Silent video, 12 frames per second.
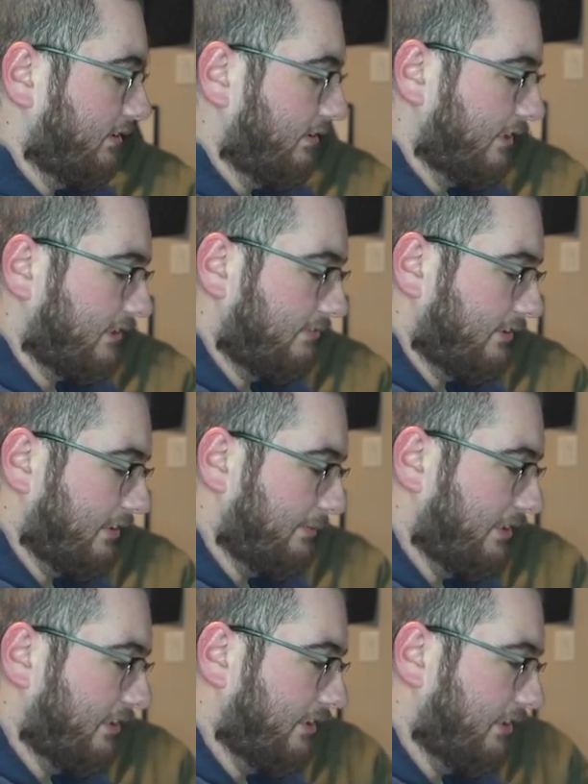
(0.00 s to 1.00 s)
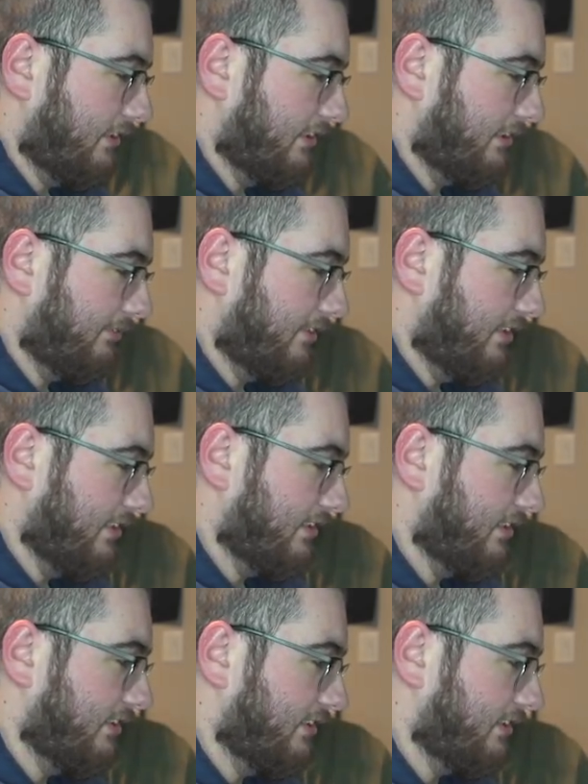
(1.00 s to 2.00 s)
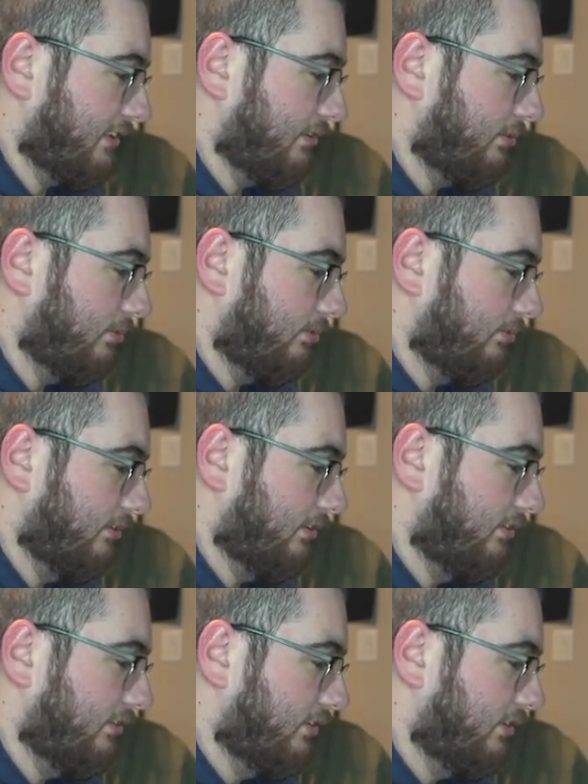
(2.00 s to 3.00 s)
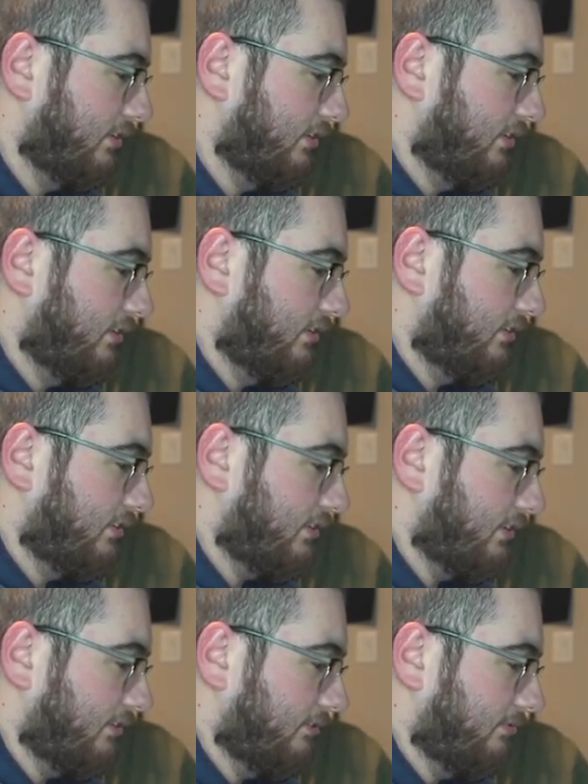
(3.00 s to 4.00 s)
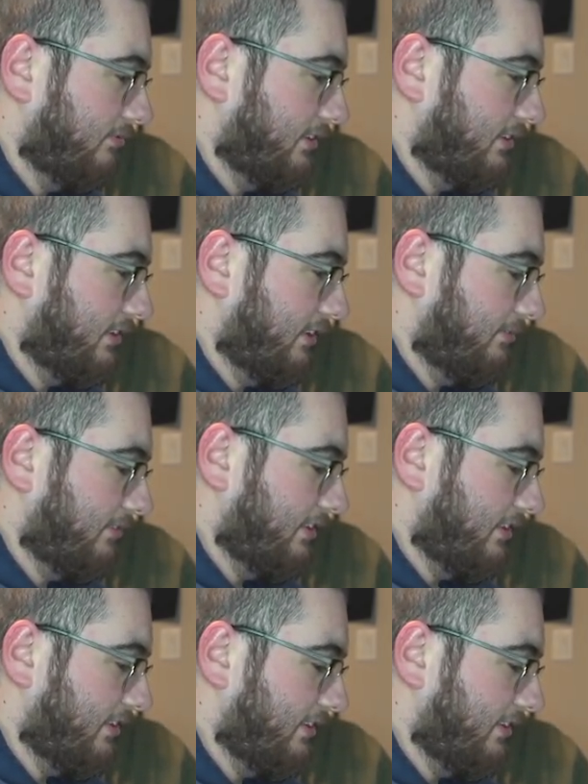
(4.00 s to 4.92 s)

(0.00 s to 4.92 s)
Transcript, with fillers: next one coming in hot. Let's see what this is. It's a gold. So let's see what this